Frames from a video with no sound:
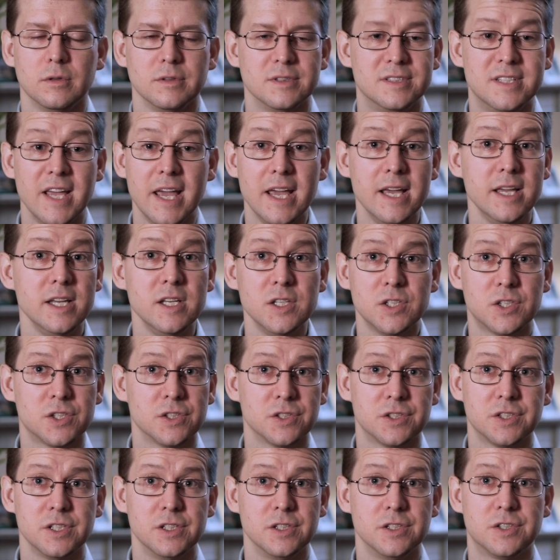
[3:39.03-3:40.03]
days
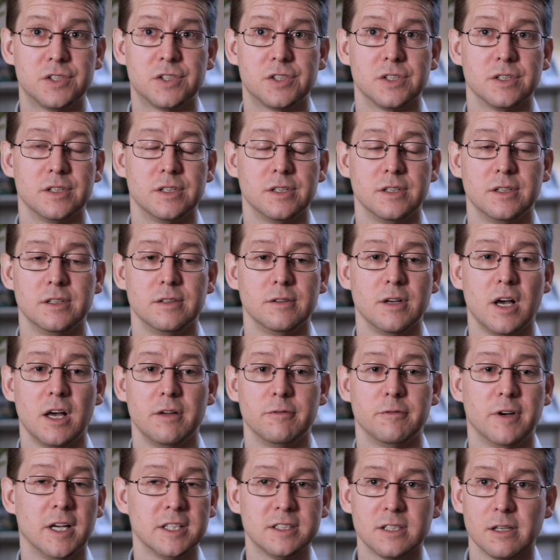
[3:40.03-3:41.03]
since
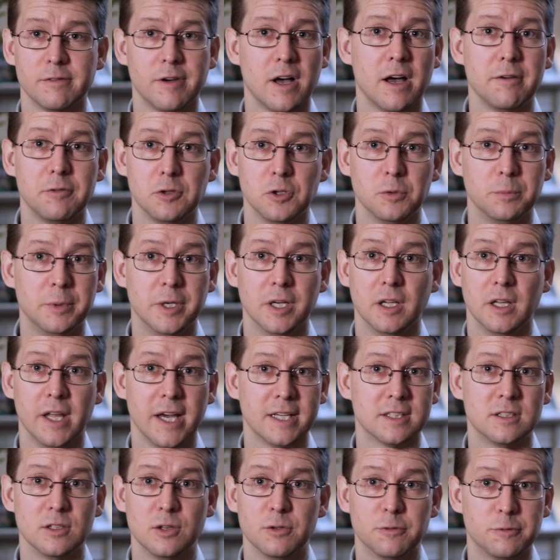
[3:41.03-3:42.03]
Václav Havel had been
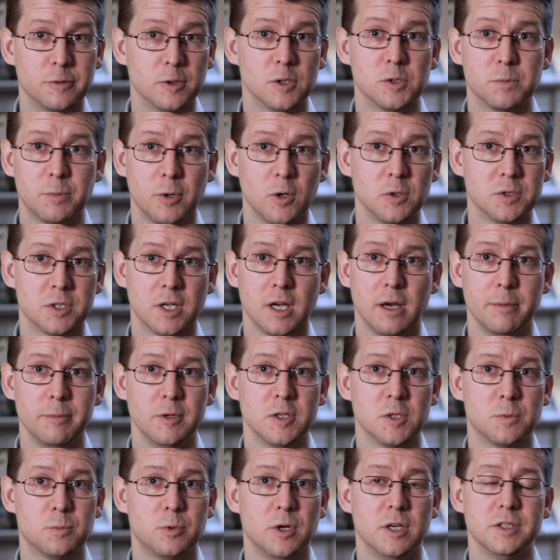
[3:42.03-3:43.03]
elected the first
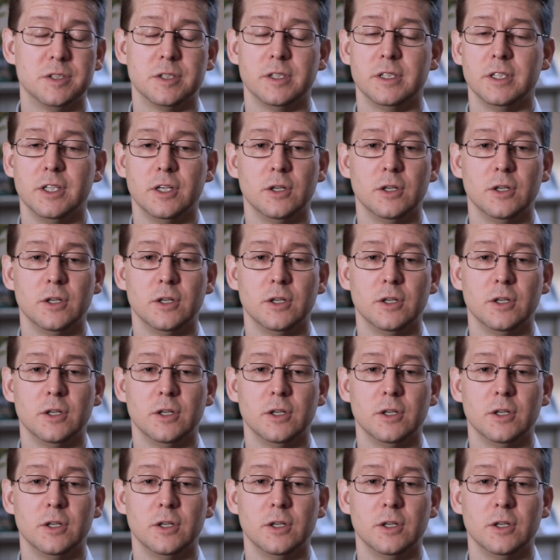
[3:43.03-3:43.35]
post-communist president.